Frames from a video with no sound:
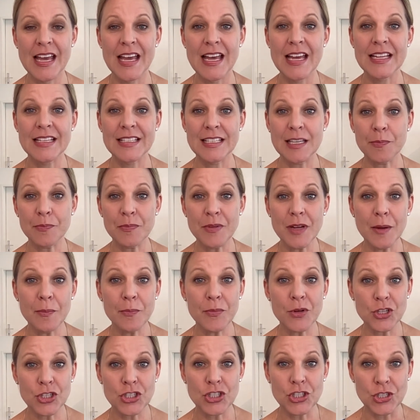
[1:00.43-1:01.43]
Tip number
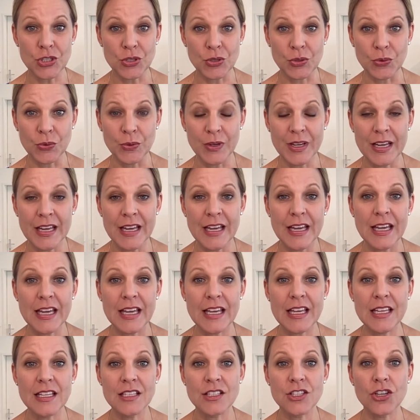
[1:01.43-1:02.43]
2
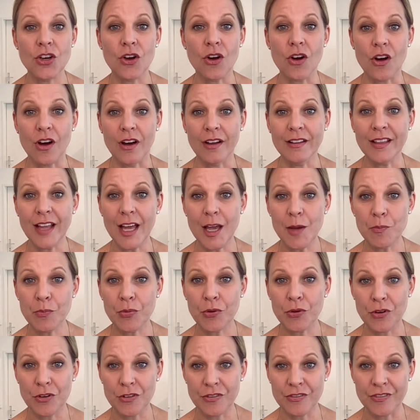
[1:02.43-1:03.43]
is your online
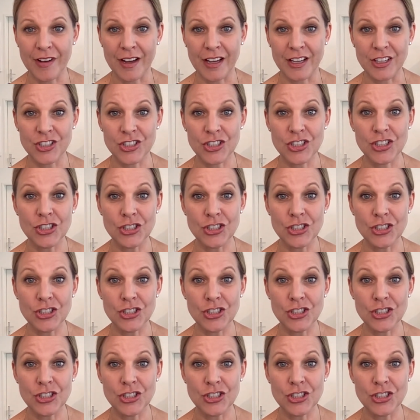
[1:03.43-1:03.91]
profile should